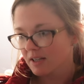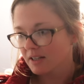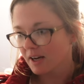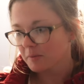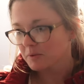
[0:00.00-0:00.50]

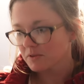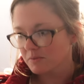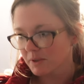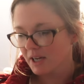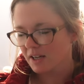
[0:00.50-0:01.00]
the apples
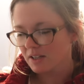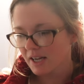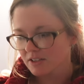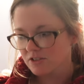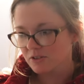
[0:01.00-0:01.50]
we got
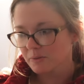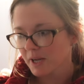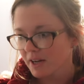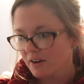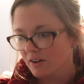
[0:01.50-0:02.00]
last year, we
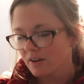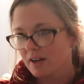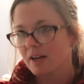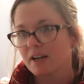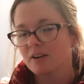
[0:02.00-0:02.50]
had, I
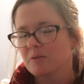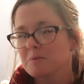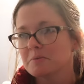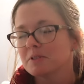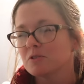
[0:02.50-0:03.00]
don't know,
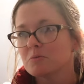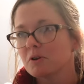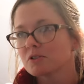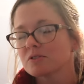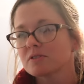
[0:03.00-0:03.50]
maybe two
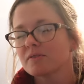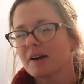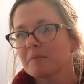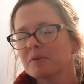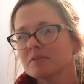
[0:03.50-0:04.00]
bushels of
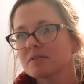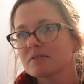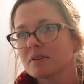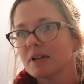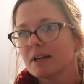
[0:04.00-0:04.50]

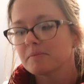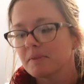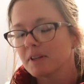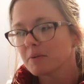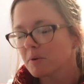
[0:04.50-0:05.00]
apples. And
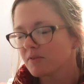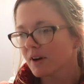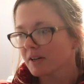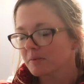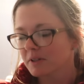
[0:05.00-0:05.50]
they were
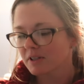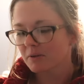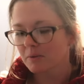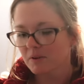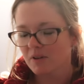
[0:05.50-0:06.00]
fine, but there
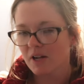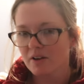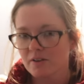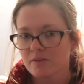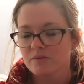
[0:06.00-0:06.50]
were a lot
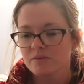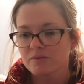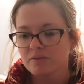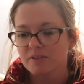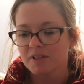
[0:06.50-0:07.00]
of
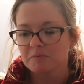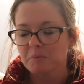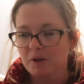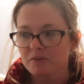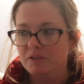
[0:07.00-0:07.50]

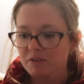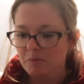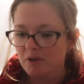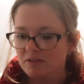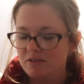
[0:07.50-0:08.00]
imperfect
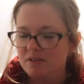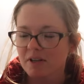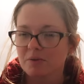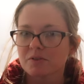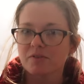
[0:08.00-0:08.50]
ones.
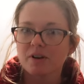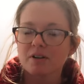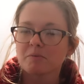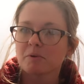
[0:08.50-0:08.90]
I was afraid to